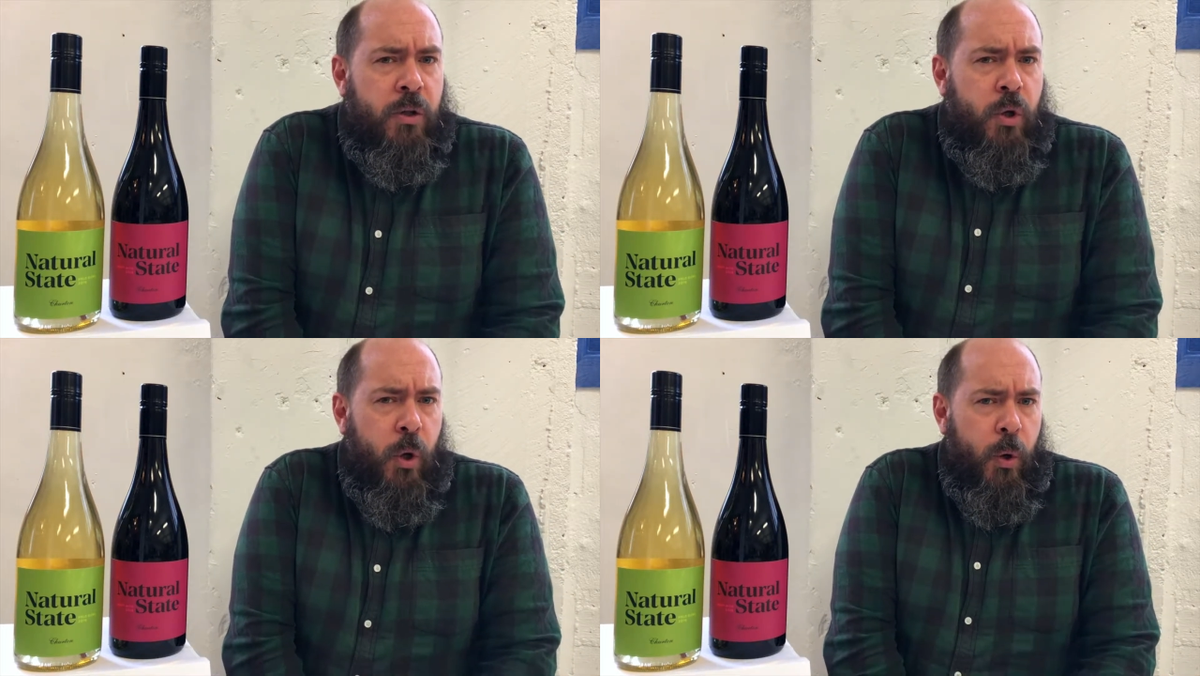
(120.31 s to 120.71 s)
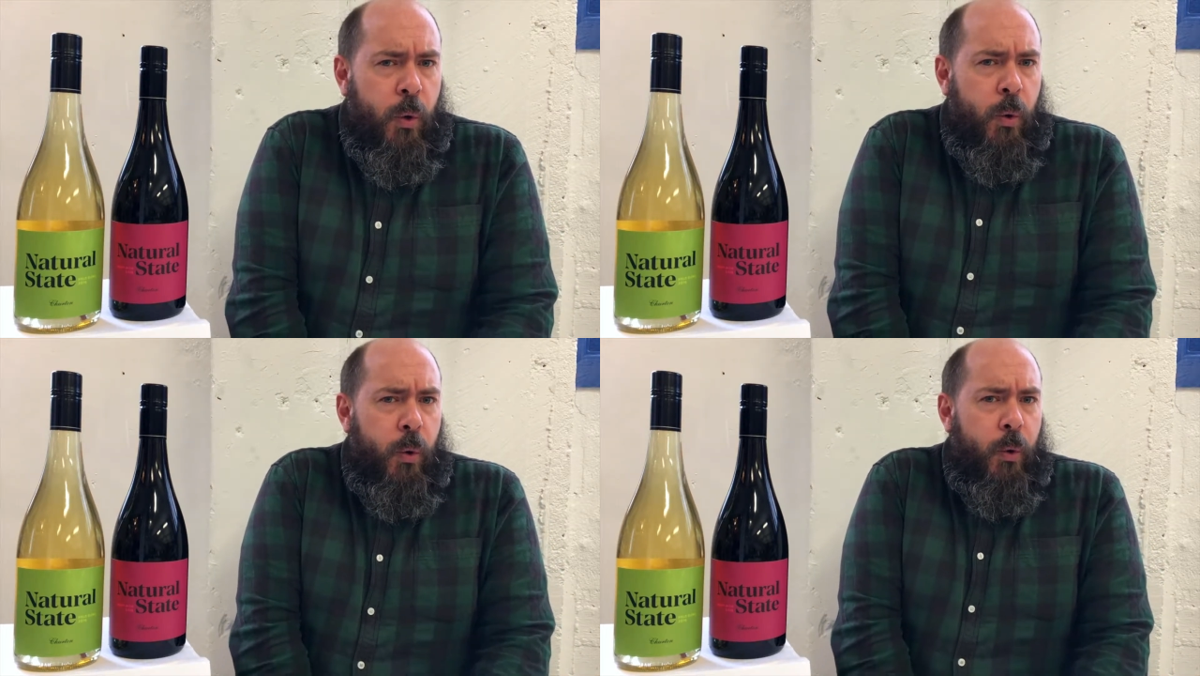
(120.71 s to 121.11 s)

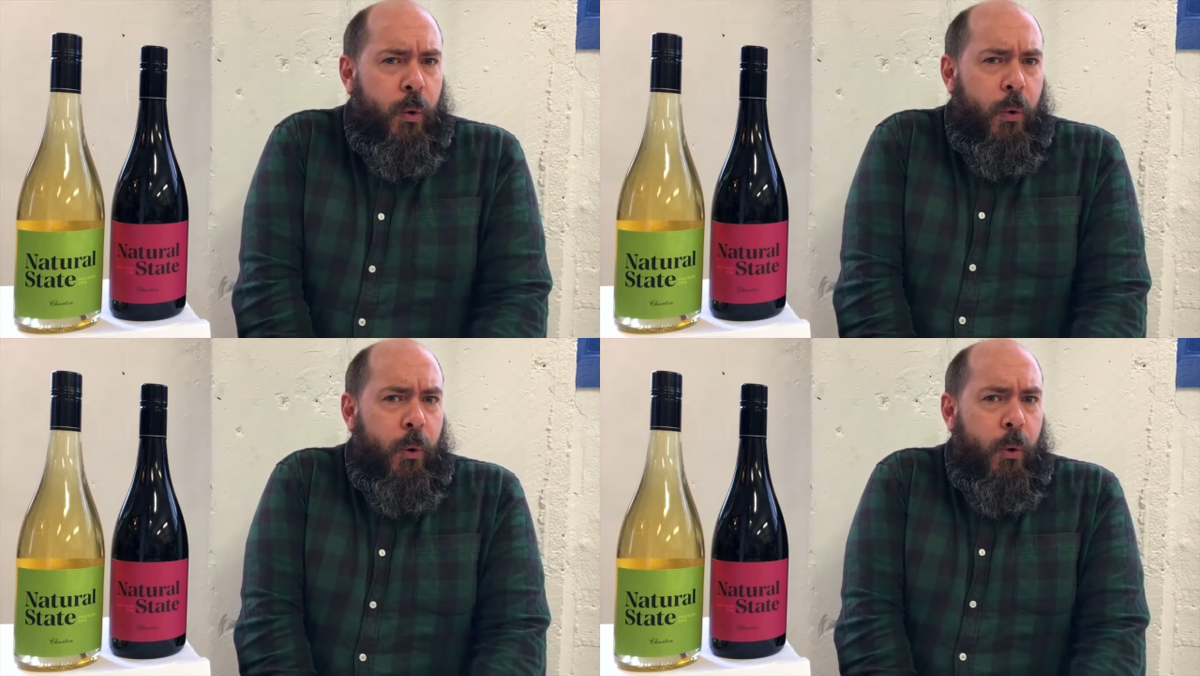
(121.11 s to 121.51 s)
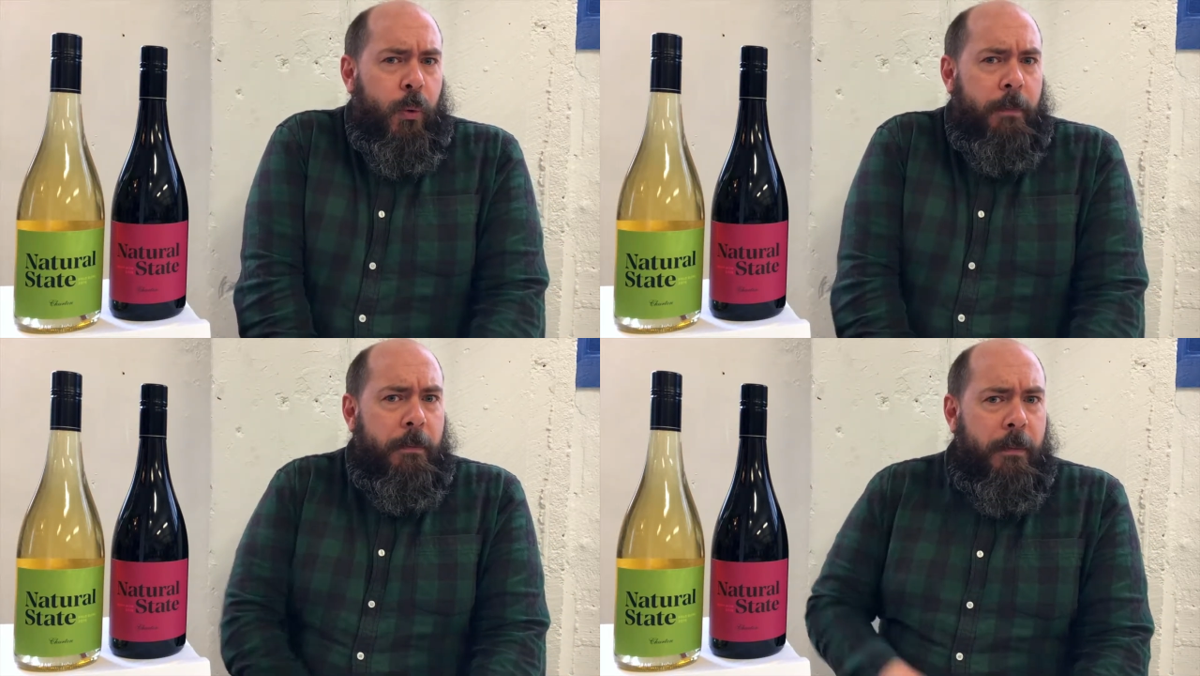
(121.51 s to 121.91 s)

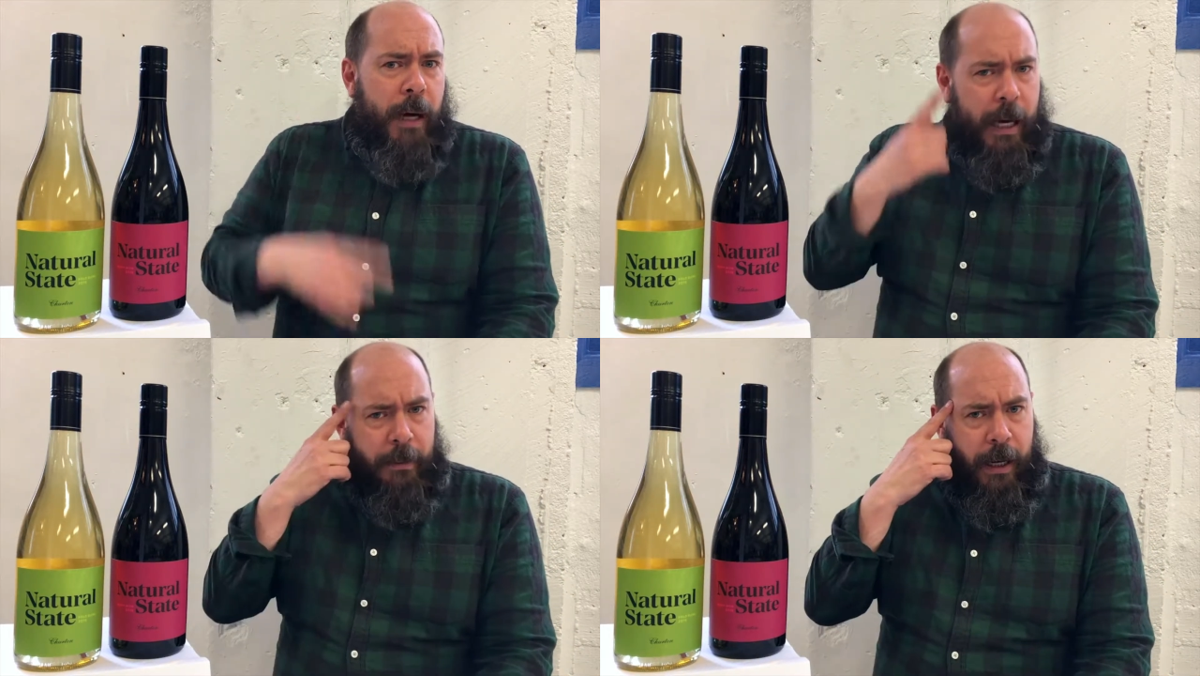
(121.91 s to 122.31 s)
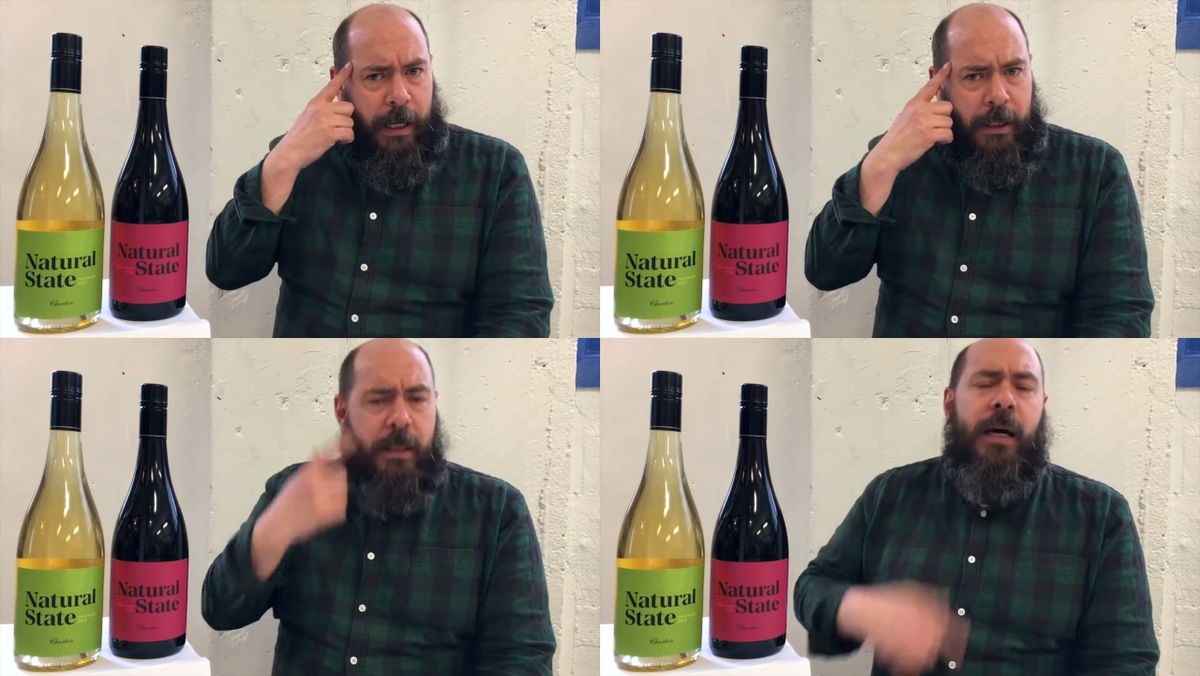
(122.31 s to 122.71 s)
to my
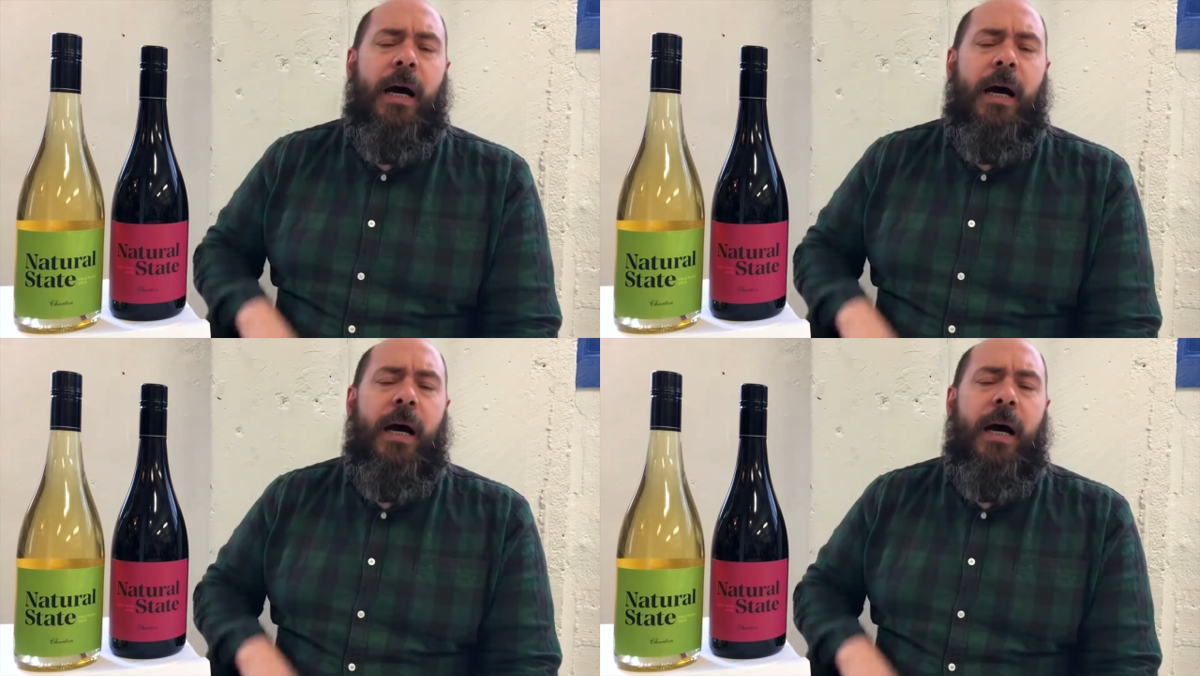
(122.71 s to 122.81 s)
mind,